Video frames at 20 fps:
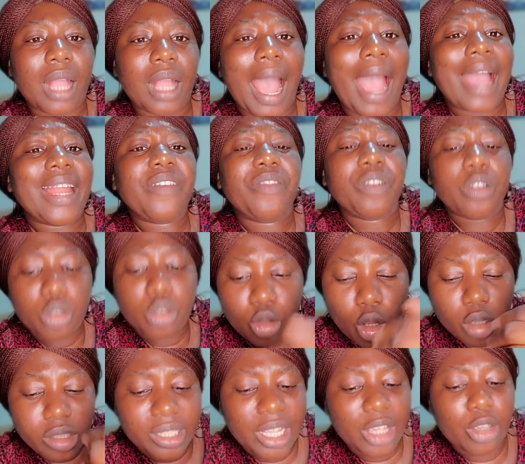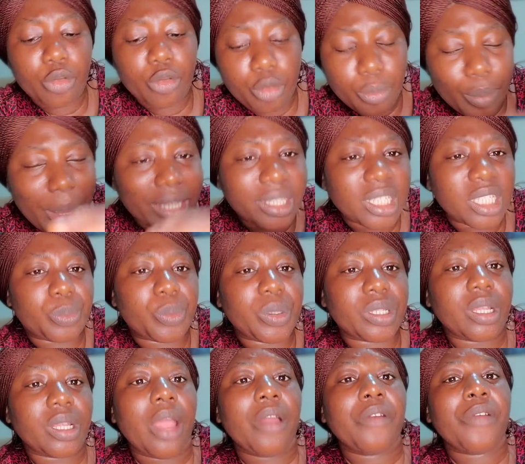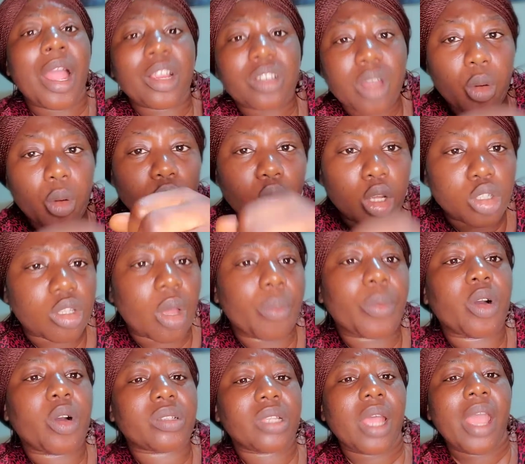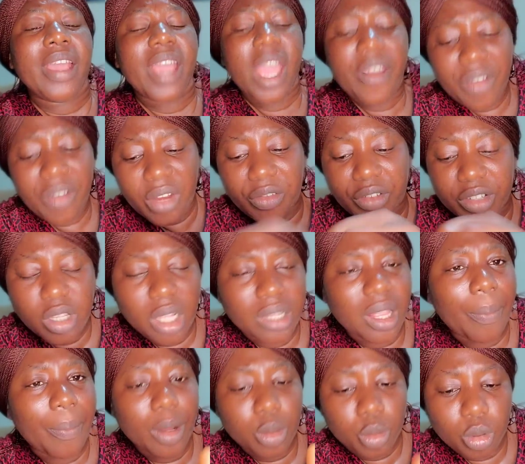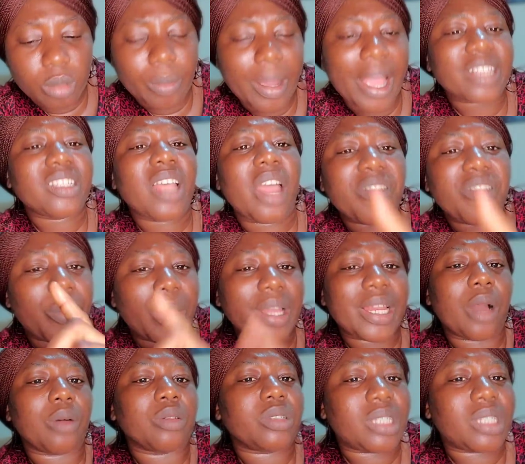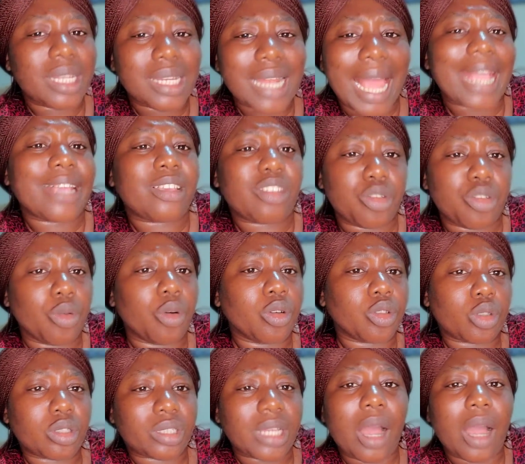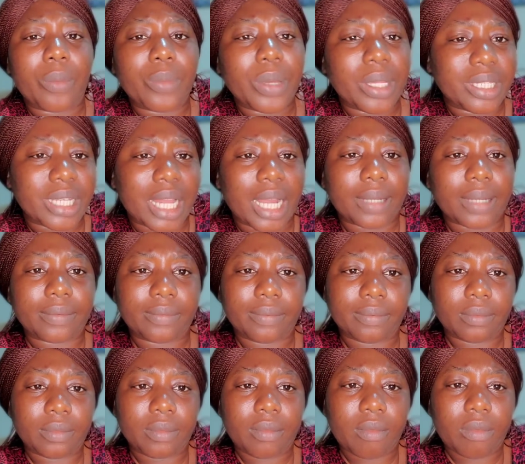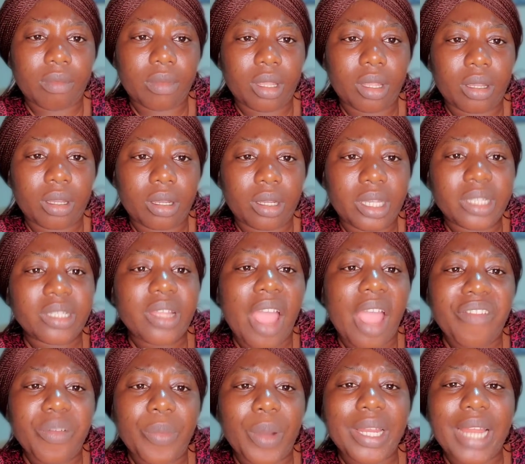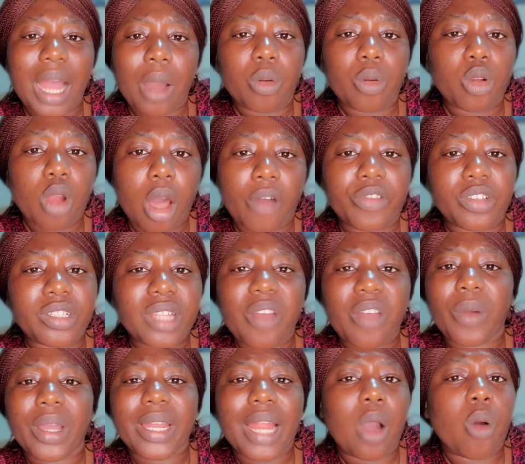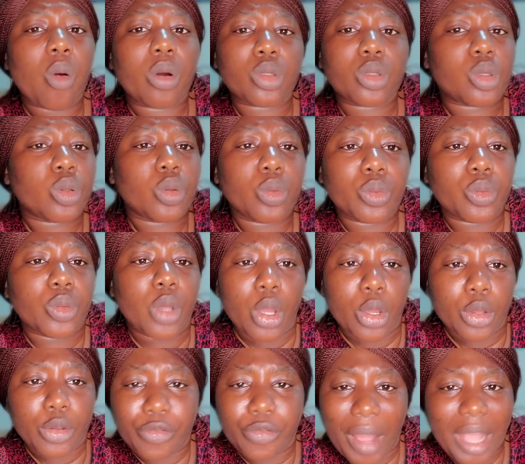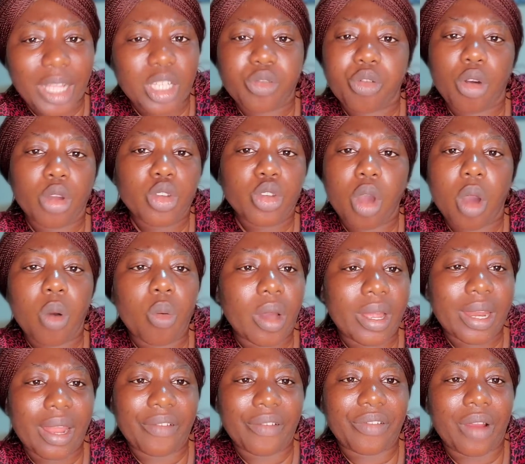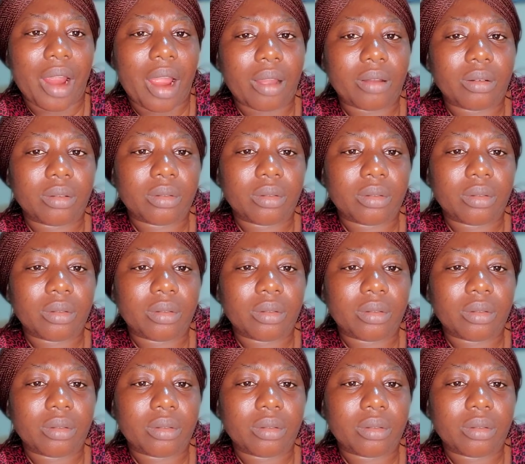And even though they even make this peace, reaction will not stop because even if it's not about Wodemaya, it's not everybody that will still like you on social media. It's not everybody that will love you. It's not everybody that wants to fight for you or whatever.